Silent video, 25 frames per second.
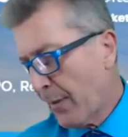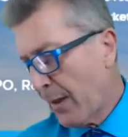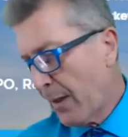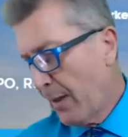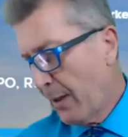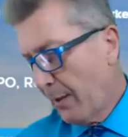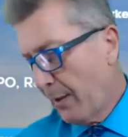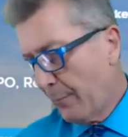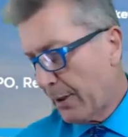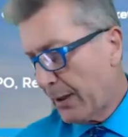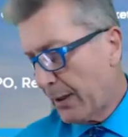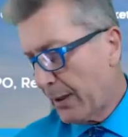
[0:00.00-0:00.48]

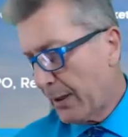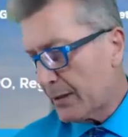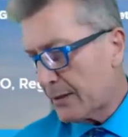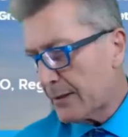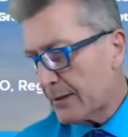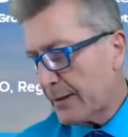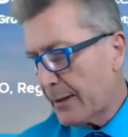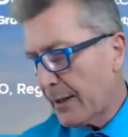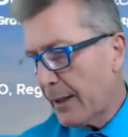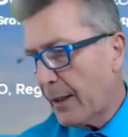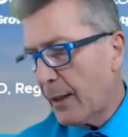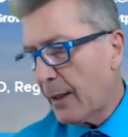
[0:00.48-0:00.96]
But,
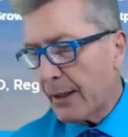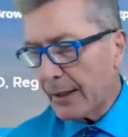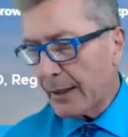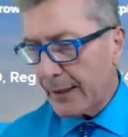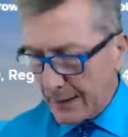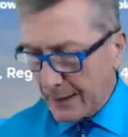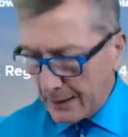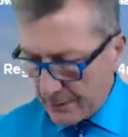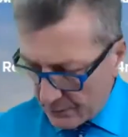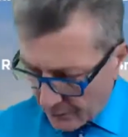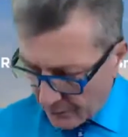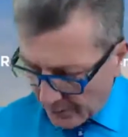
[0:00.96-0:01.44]
and I
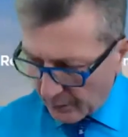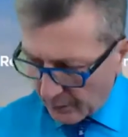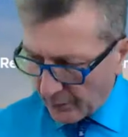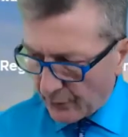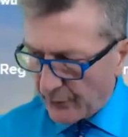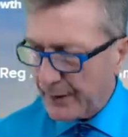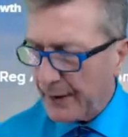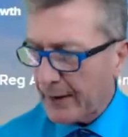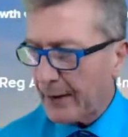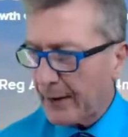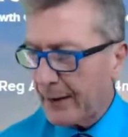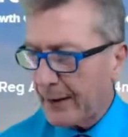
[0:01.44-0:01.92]
can dwell on
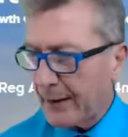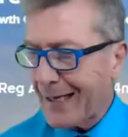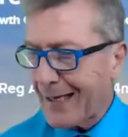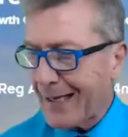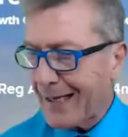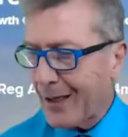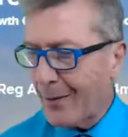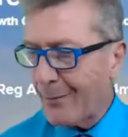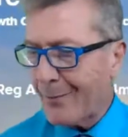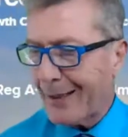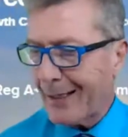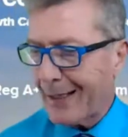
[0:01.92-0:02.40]
that. I can
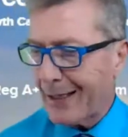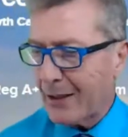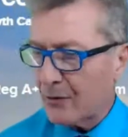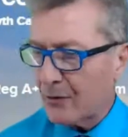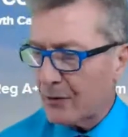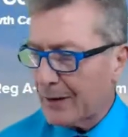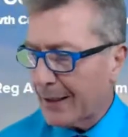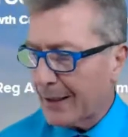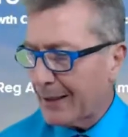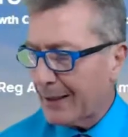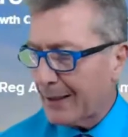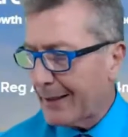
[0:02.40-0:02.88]
get back on
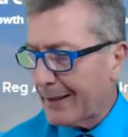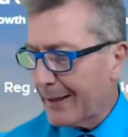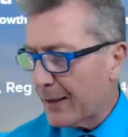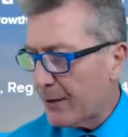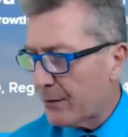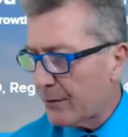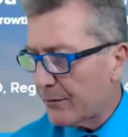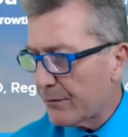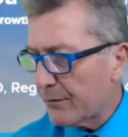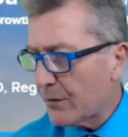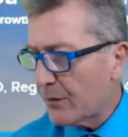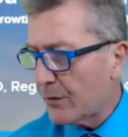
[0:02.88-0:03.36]
that later
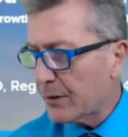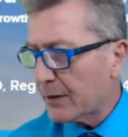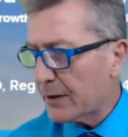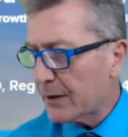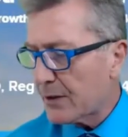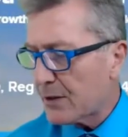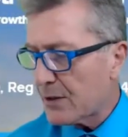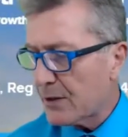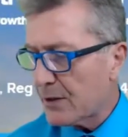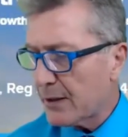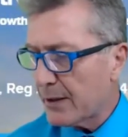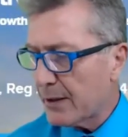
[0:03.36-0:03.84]
if you
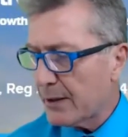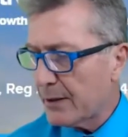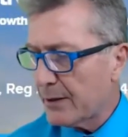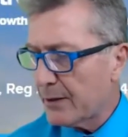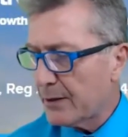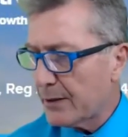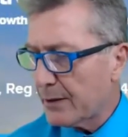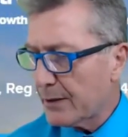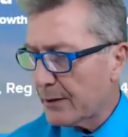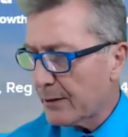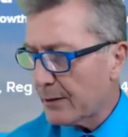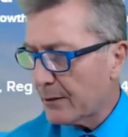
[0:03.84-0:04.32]
guys
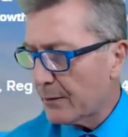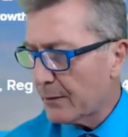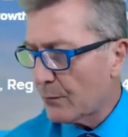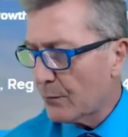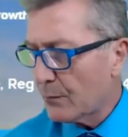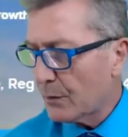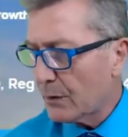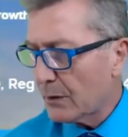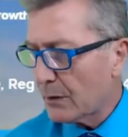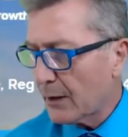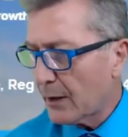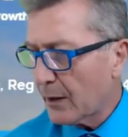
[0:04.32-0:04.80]

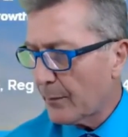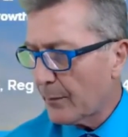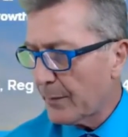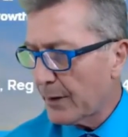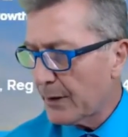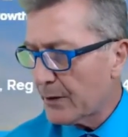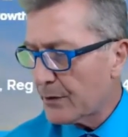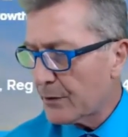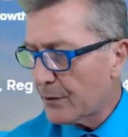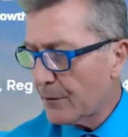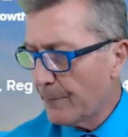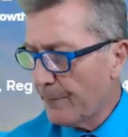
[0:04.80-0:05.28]
would like me
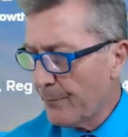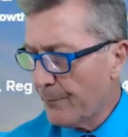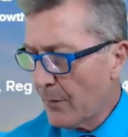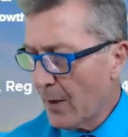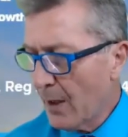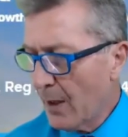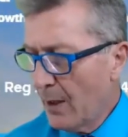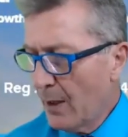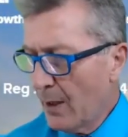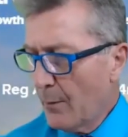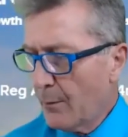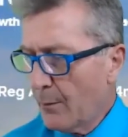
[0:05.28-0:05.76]
to.
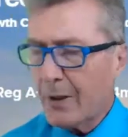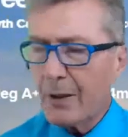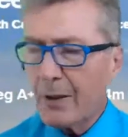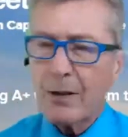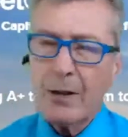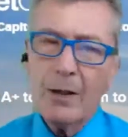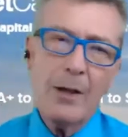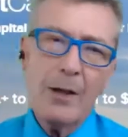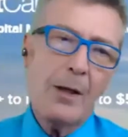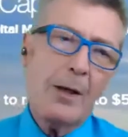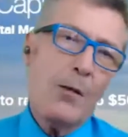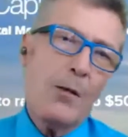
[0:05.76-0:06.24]
But
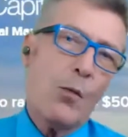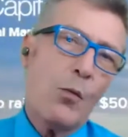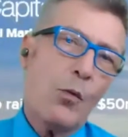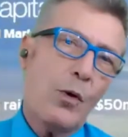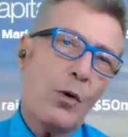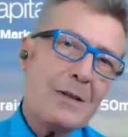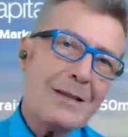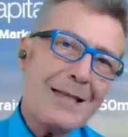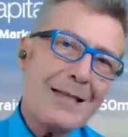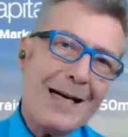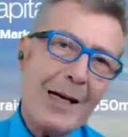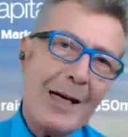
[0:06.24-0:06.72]

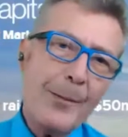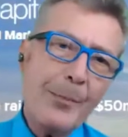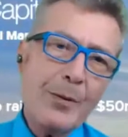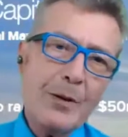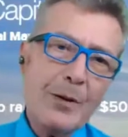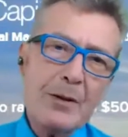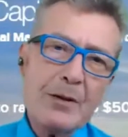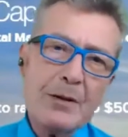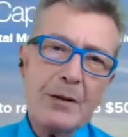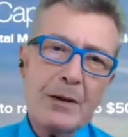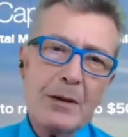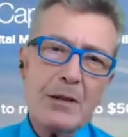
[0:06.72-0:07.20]
what's
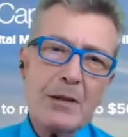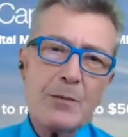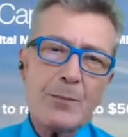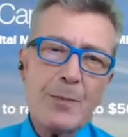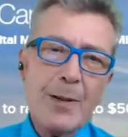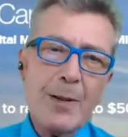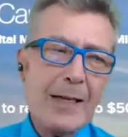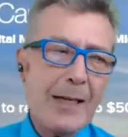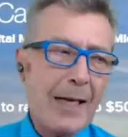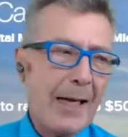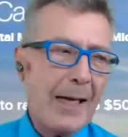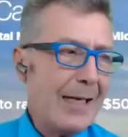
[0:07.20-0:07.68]
happened, it's
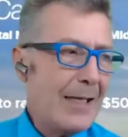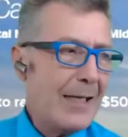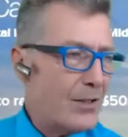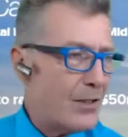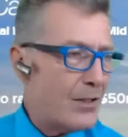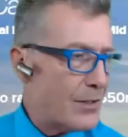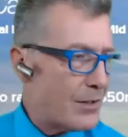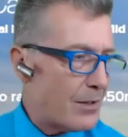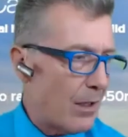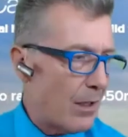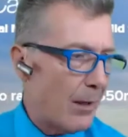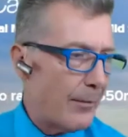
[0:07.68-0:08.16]
been
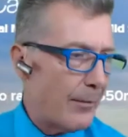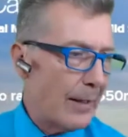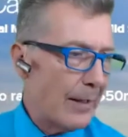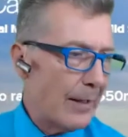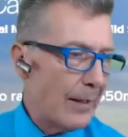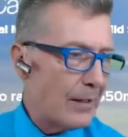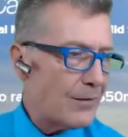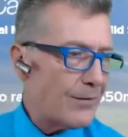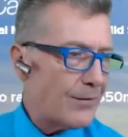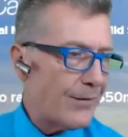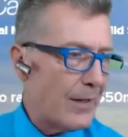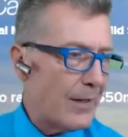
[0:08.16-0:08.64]
ages coming,
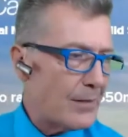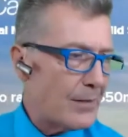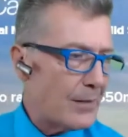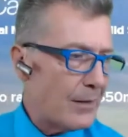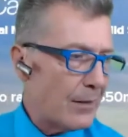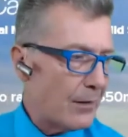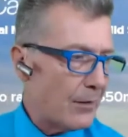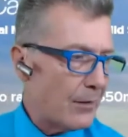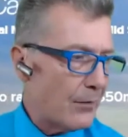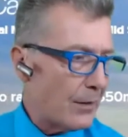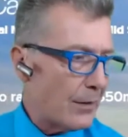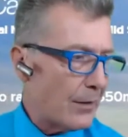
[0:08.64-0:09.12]
let's face it,
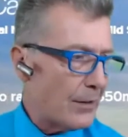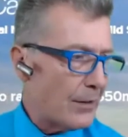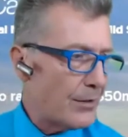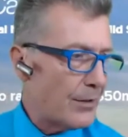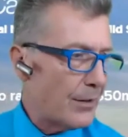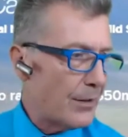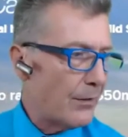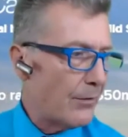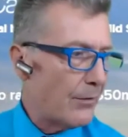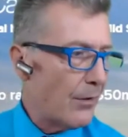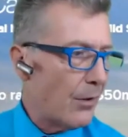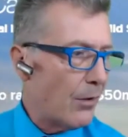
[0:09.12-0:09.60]
Christ,
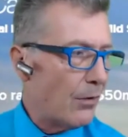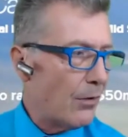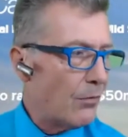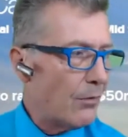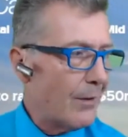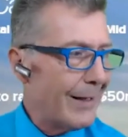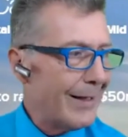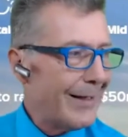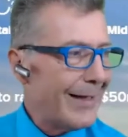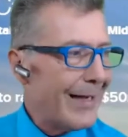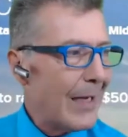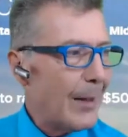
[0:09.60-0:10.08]
the whole
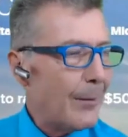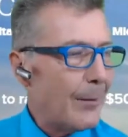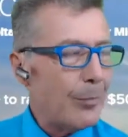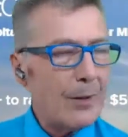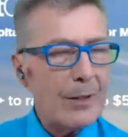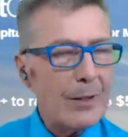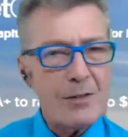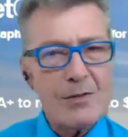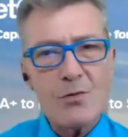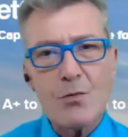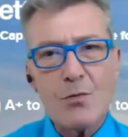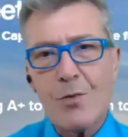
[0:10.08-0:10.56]
Reg A
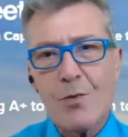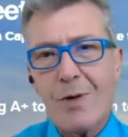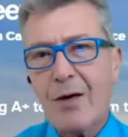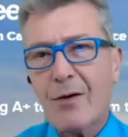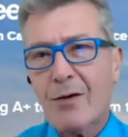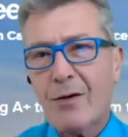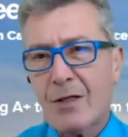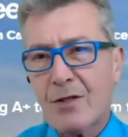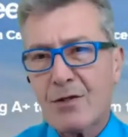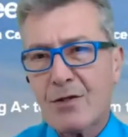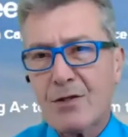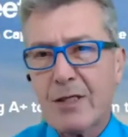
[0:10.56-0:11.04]
plus
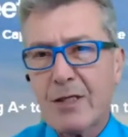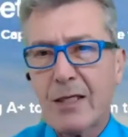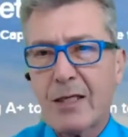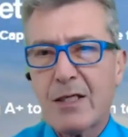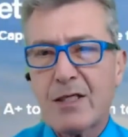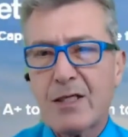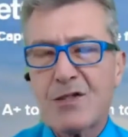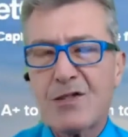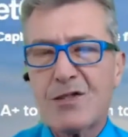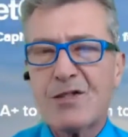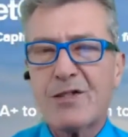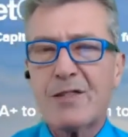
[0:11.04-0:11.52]
awareness thing
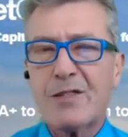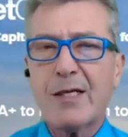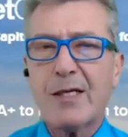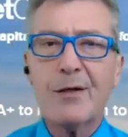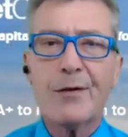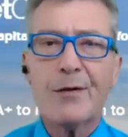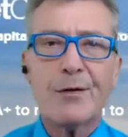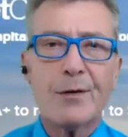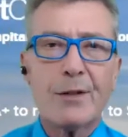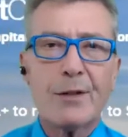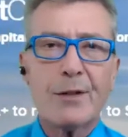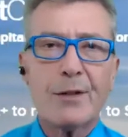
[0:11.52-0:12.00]
is
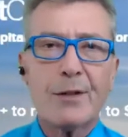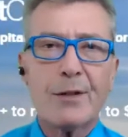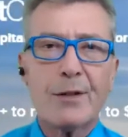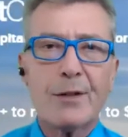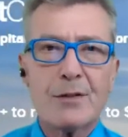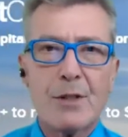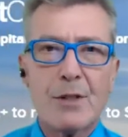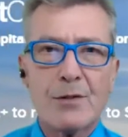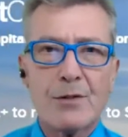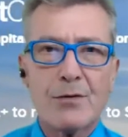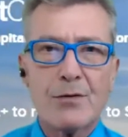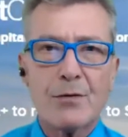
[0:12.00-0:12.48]
still
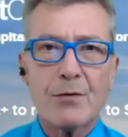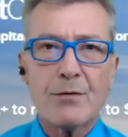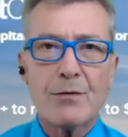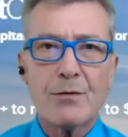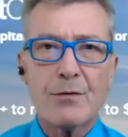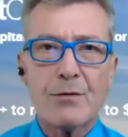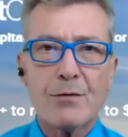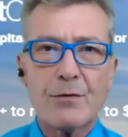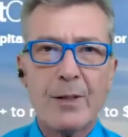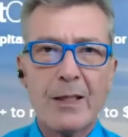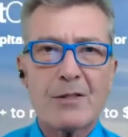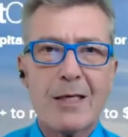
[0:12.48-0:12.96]
this sort of
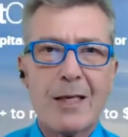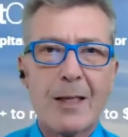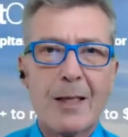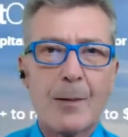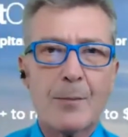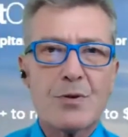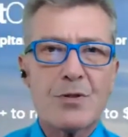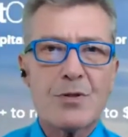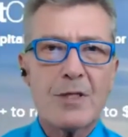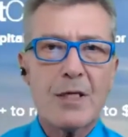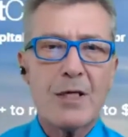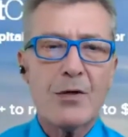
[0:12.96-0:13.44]
best
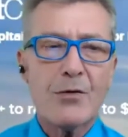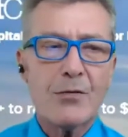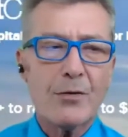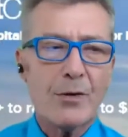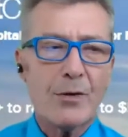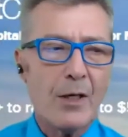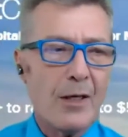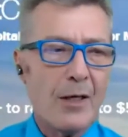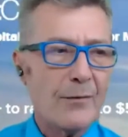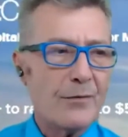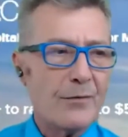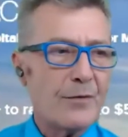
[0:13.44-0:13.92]
kept secret
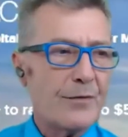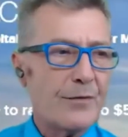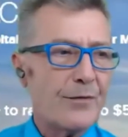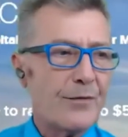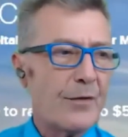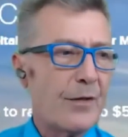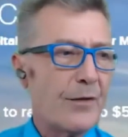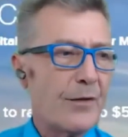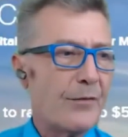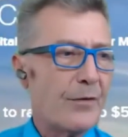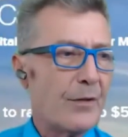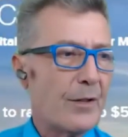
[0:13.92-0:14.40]
after
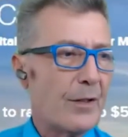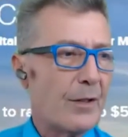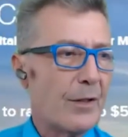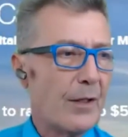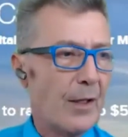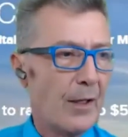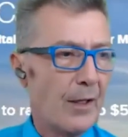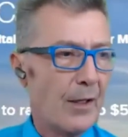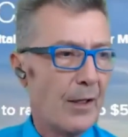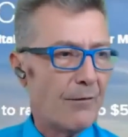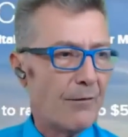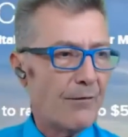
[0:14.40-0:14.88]

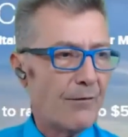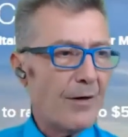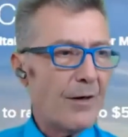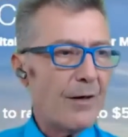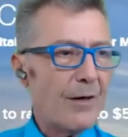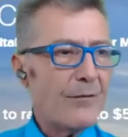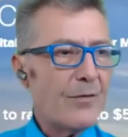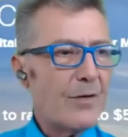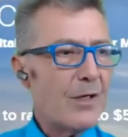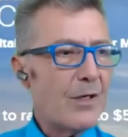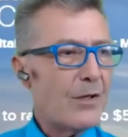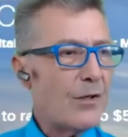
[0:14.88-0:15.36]

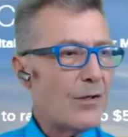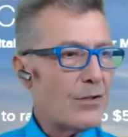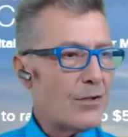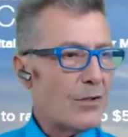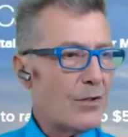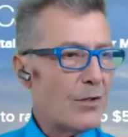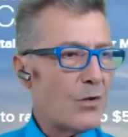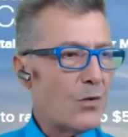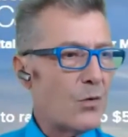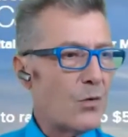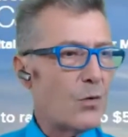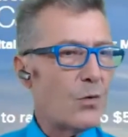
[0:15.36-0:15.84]
5 years and
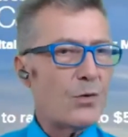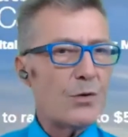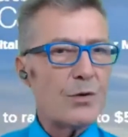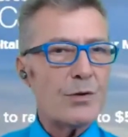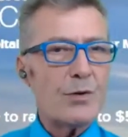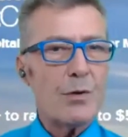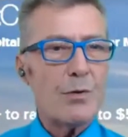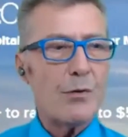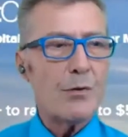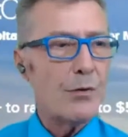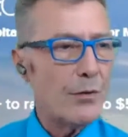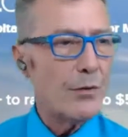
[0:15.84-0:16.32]
a
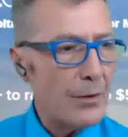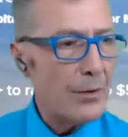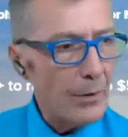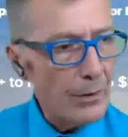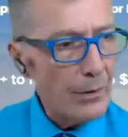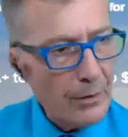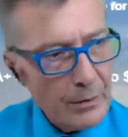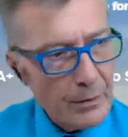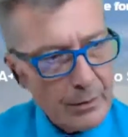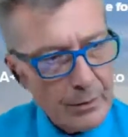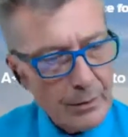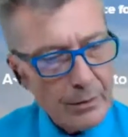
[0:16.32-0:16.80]
quarter on
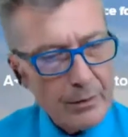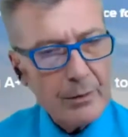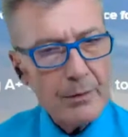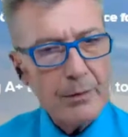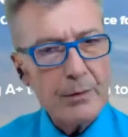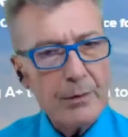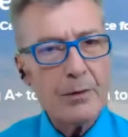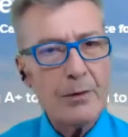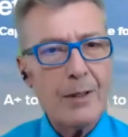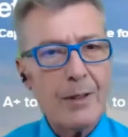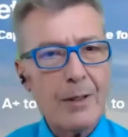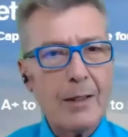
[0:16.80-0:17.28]

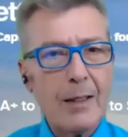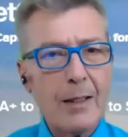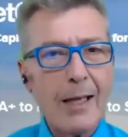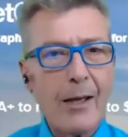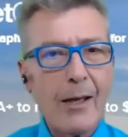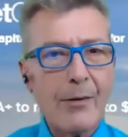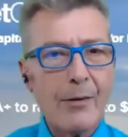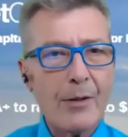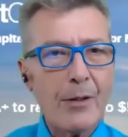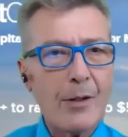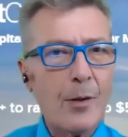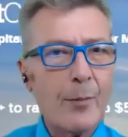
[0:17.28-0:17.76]

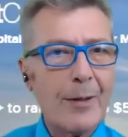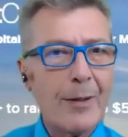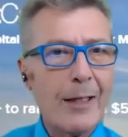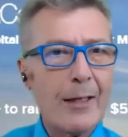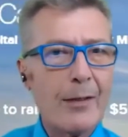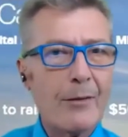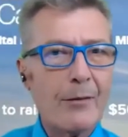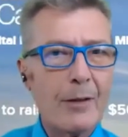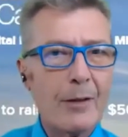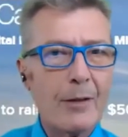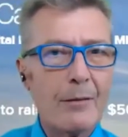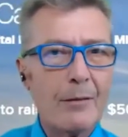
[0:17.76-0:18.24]
out and
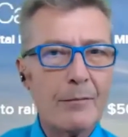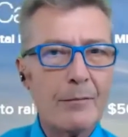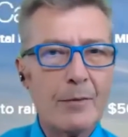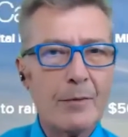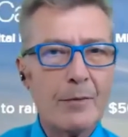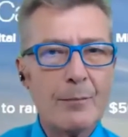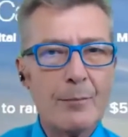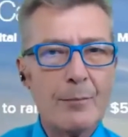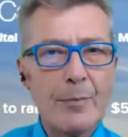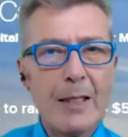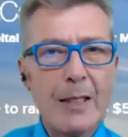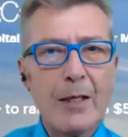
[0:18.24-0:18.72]
about and
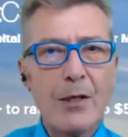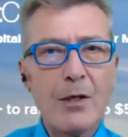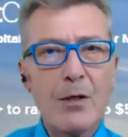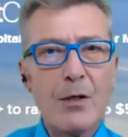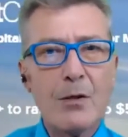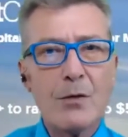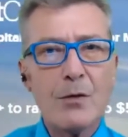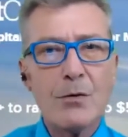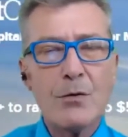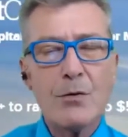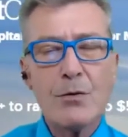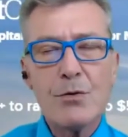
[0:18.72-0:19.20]
being
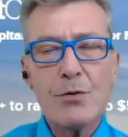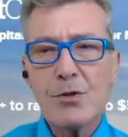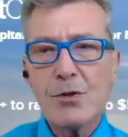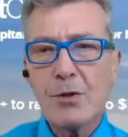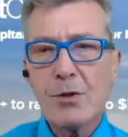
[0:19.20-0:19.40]
used.